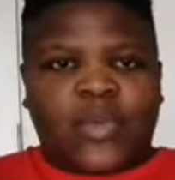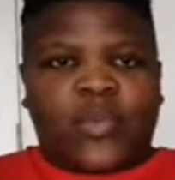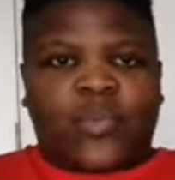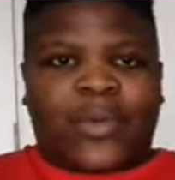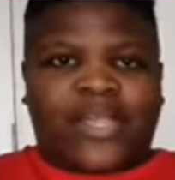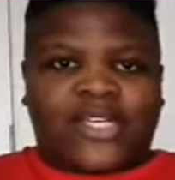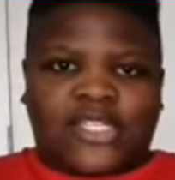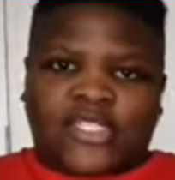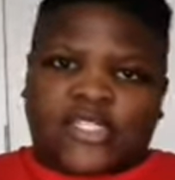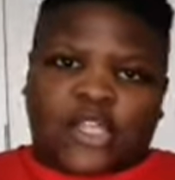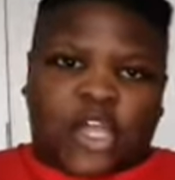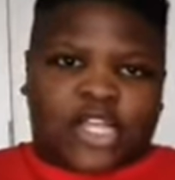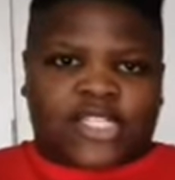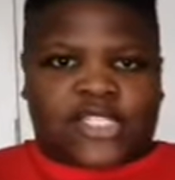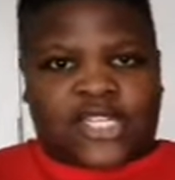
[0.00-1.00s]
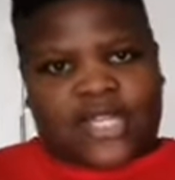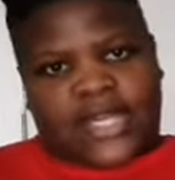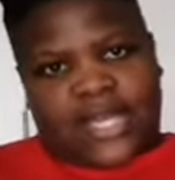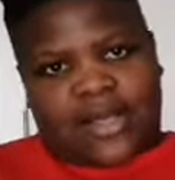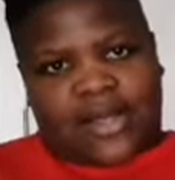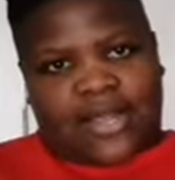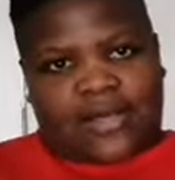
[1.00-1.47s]
Why does God take
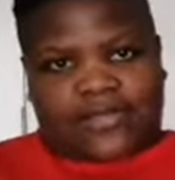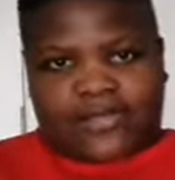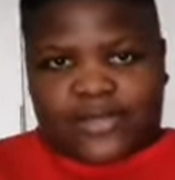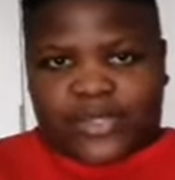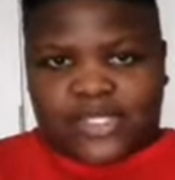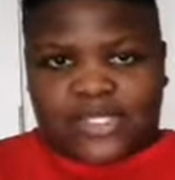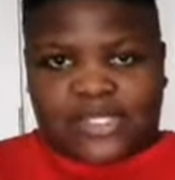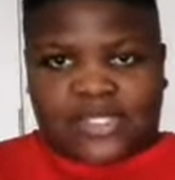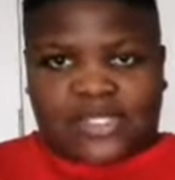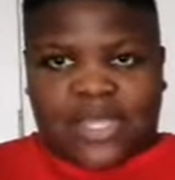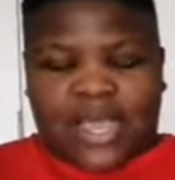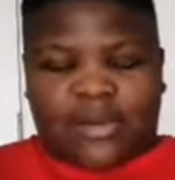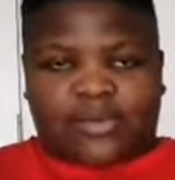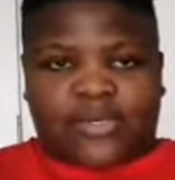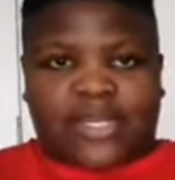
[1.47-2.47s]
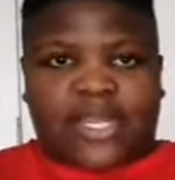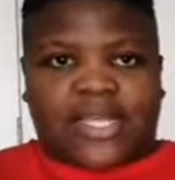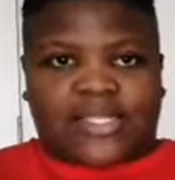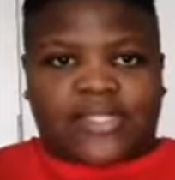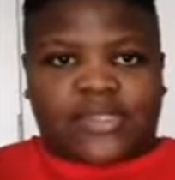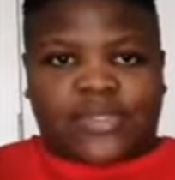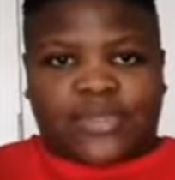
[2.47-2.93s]
our loved ones? I would
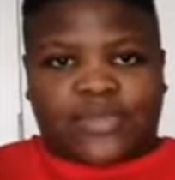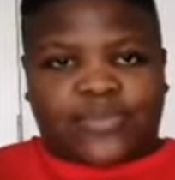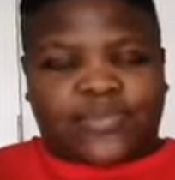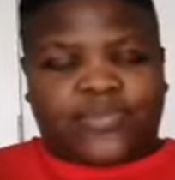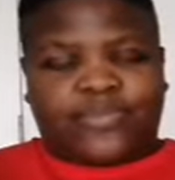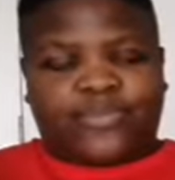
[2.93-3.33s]
like to know.